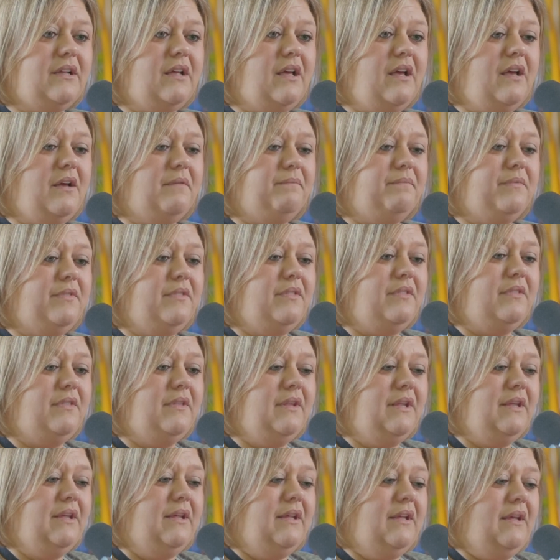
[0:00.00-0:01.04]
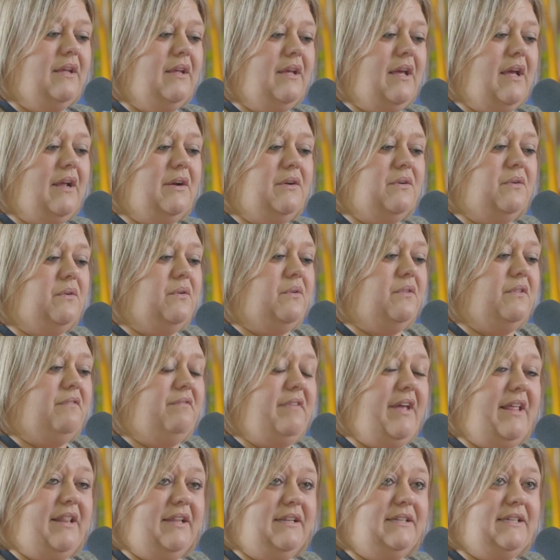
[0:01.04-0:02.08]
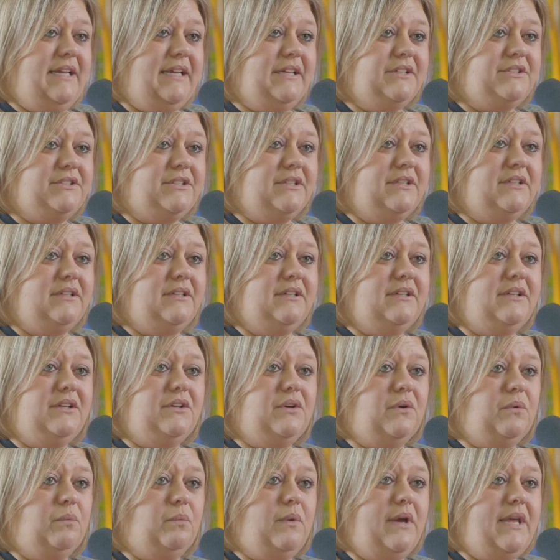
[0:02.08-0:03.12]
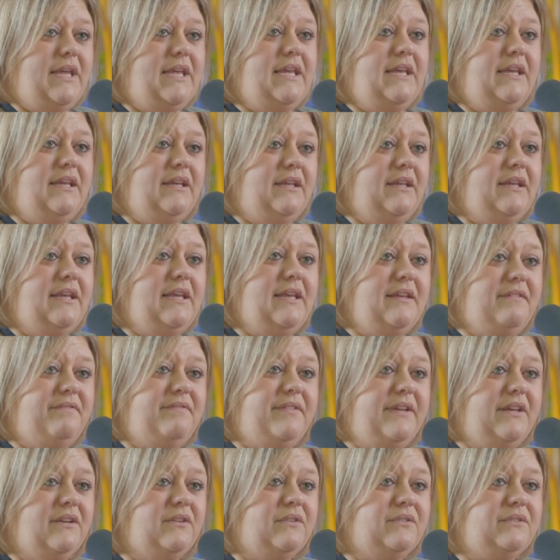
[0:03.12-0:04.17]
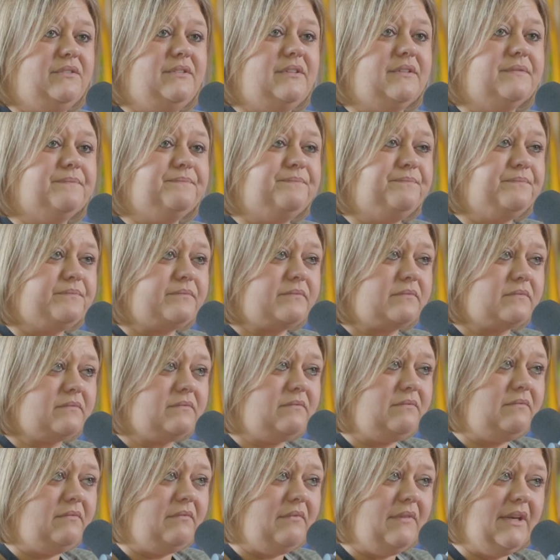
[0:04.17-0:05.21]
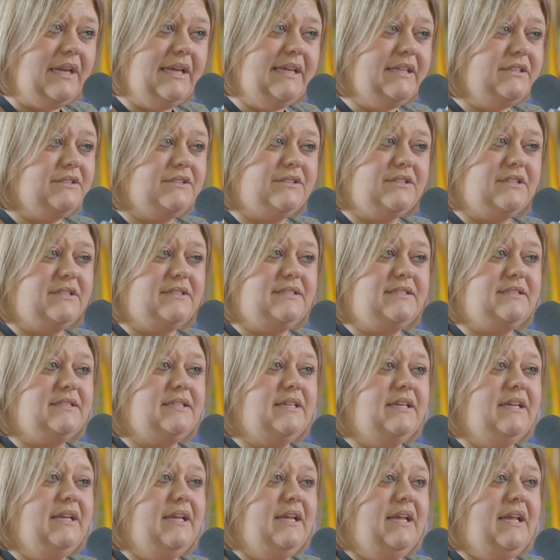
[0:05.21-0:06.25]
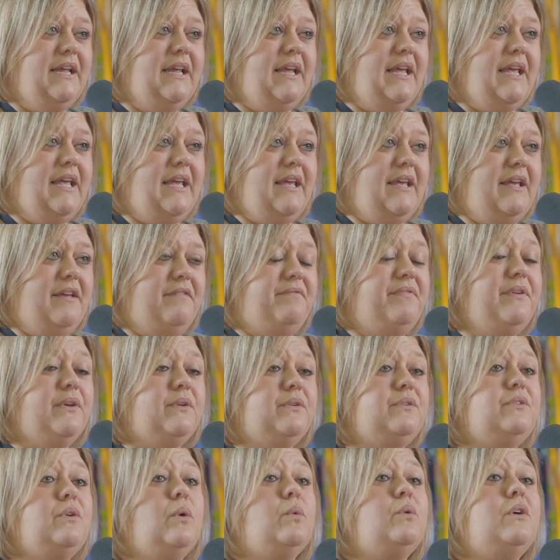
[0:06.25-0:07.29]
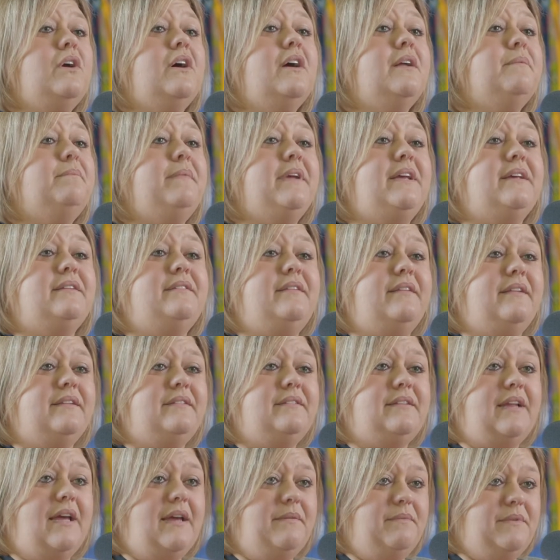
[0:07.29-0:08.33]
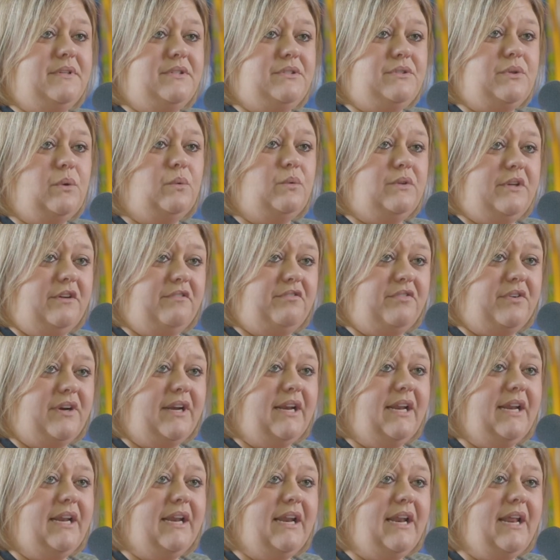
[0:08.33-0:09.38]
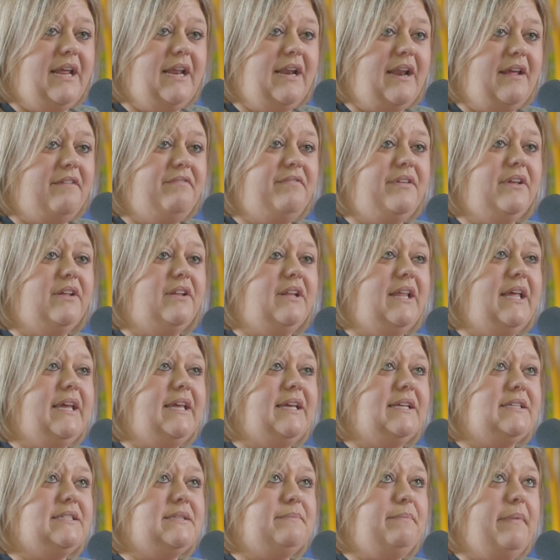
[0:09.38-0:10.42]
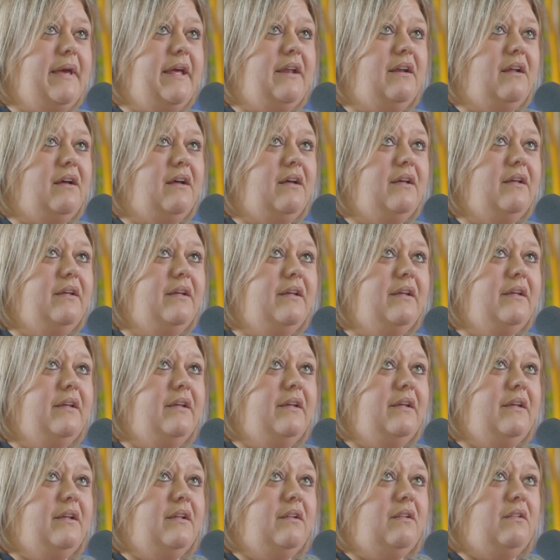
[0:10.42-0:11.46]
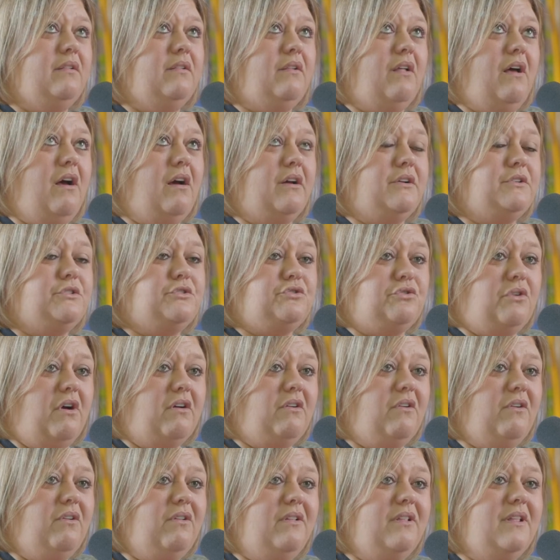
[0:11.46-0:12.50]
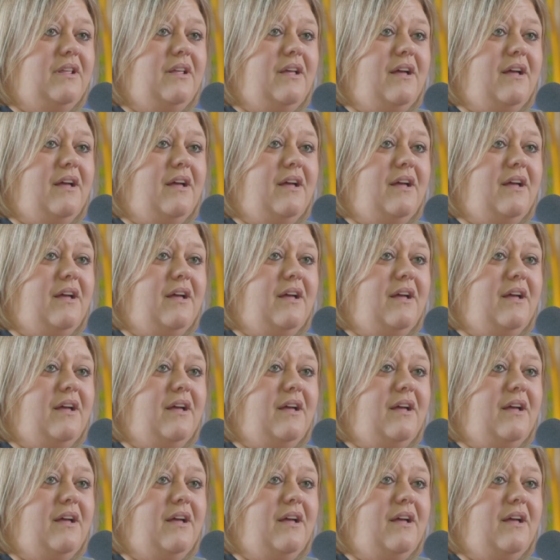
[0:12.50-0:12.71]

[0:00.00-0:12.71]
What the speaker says: I don't know, the validation, what he feels, he's just, it feels so good, because this time is so different. And I feel like it's been a long struggle.